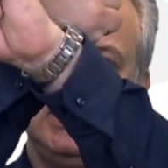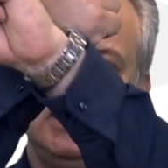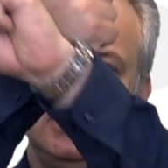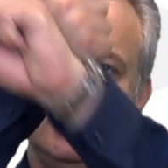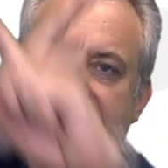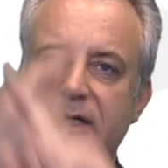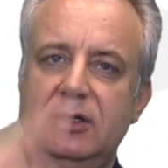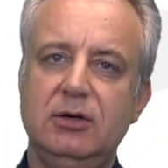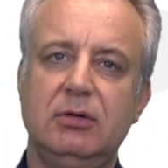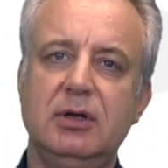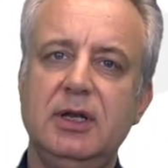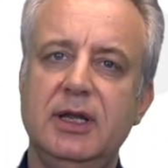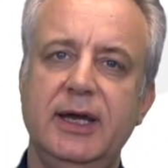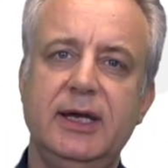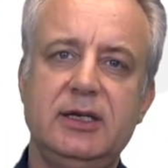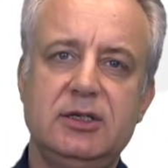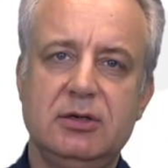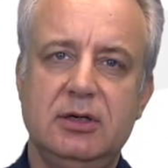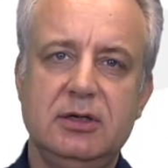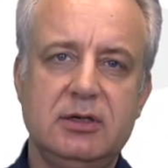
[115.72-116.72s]
they don't
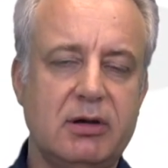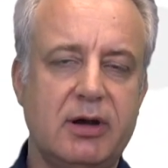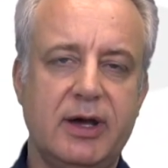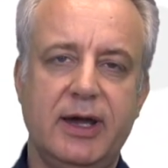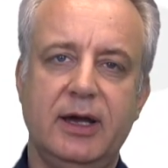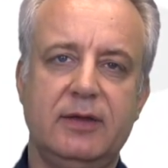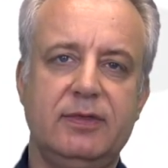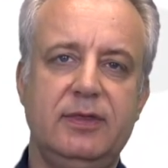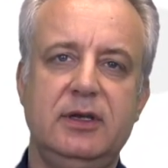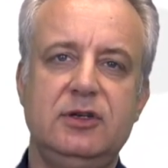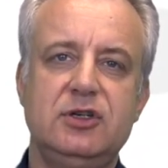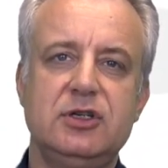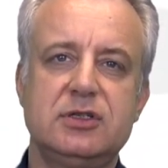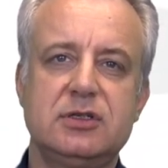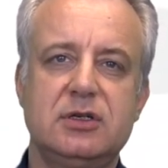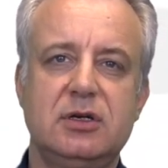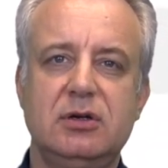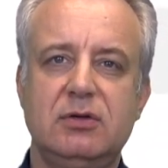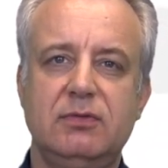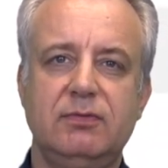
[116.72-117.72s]
like to interact. They
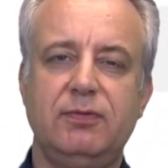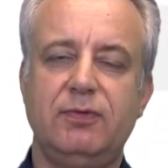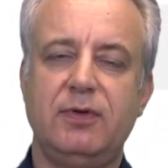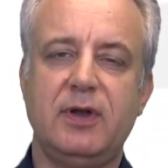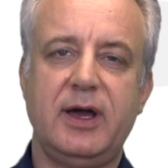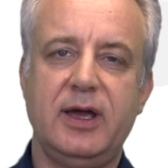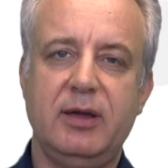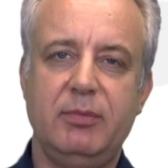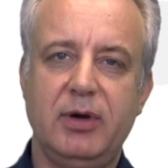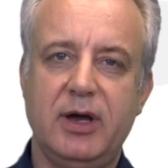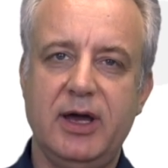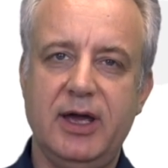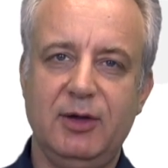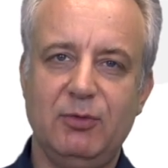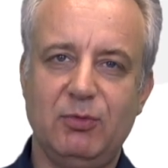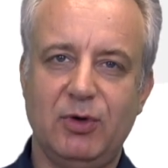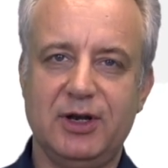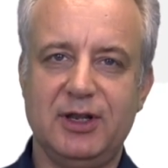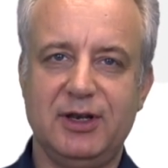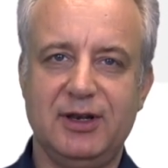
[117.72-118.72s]
just fly by
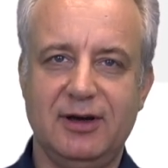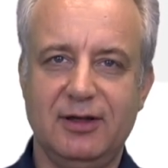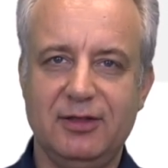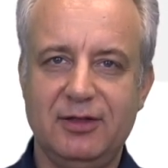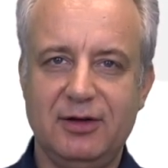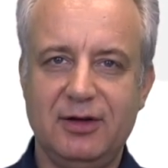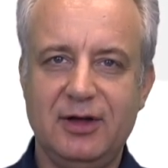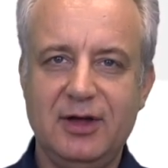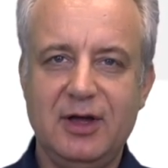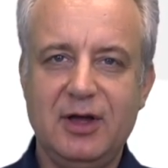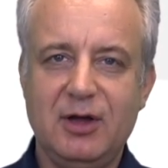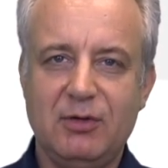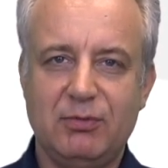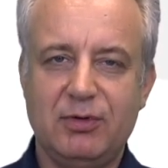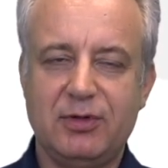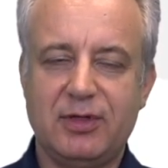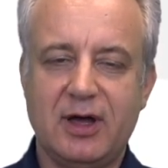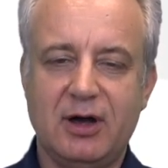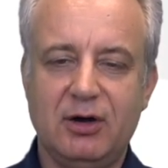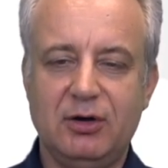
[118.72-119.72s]
one another
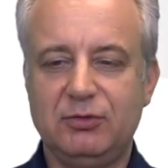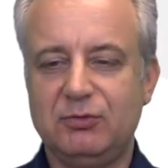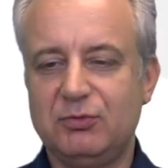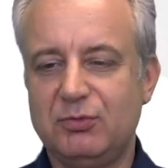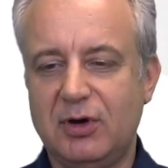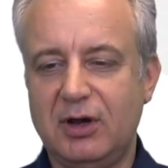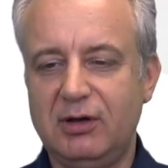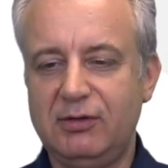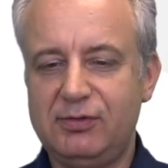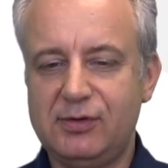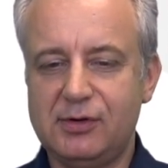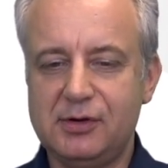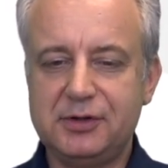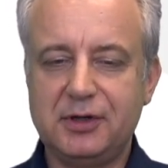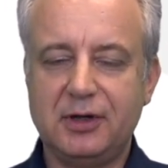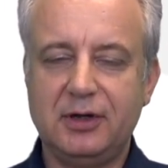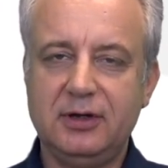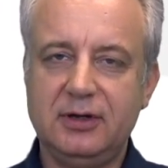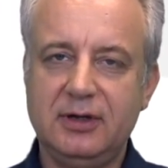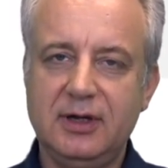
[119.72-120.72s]
without one
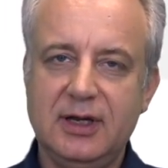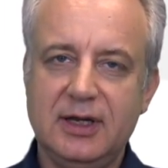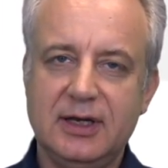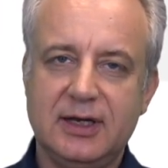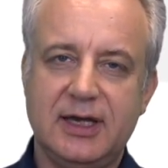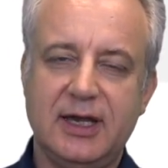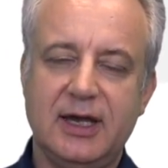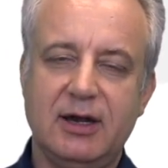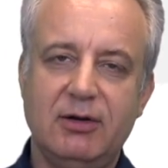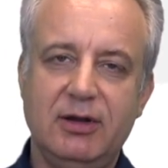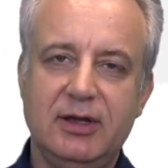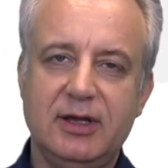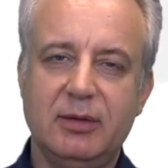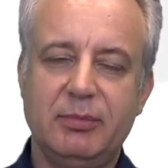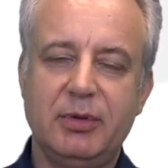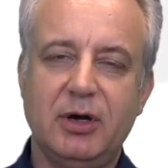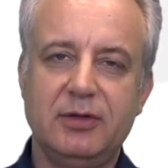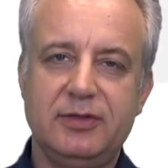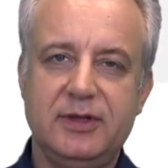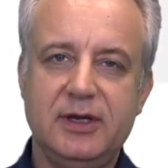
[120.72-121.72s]
photon caring
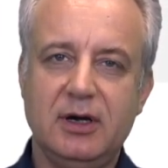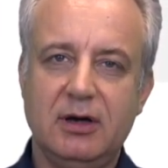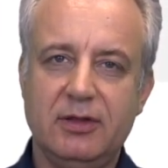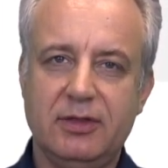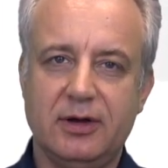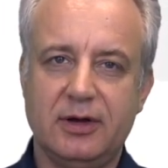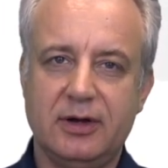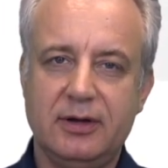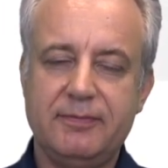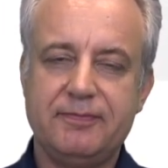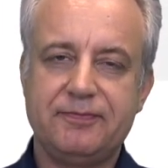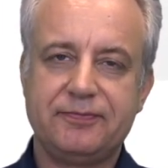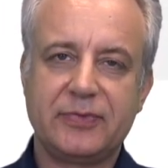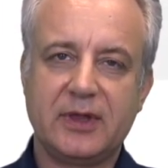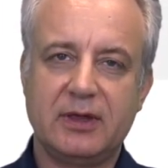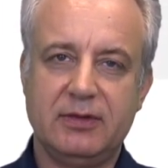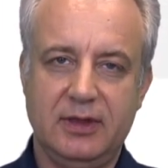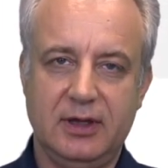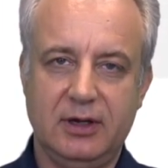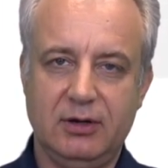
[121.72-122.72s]
about the other.
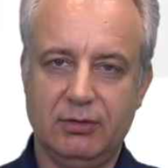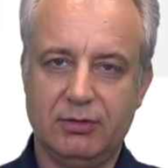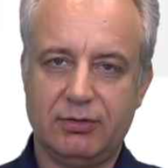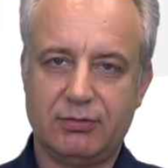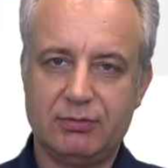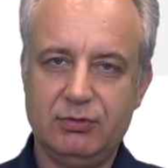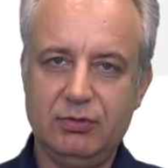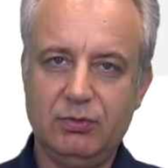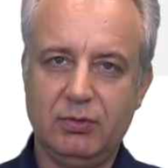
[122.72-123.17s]
They go through